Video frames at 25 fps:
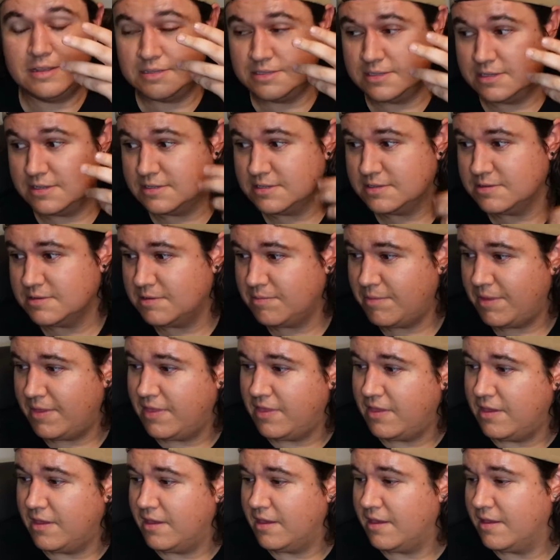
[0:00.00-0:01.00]
It's
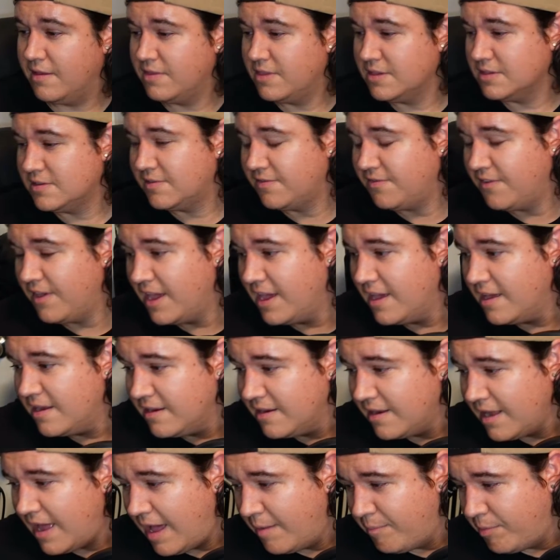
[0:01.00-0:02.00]
this fan.
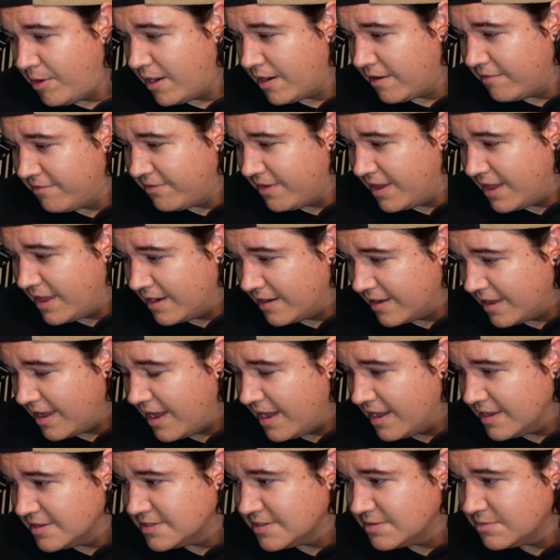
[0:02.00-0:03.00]
I bought a fan,
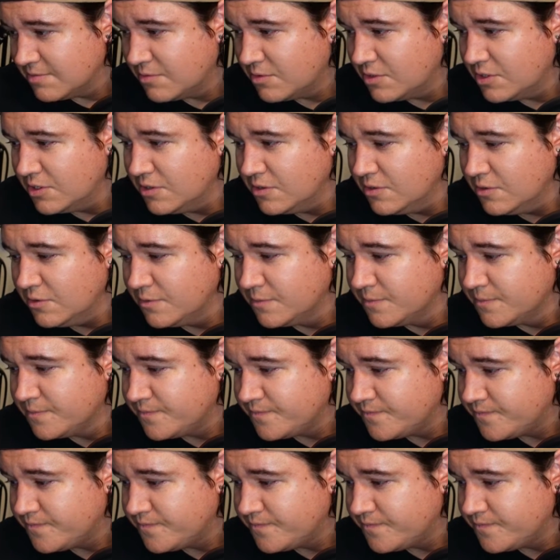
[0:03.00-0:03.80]
guys. Woohoo!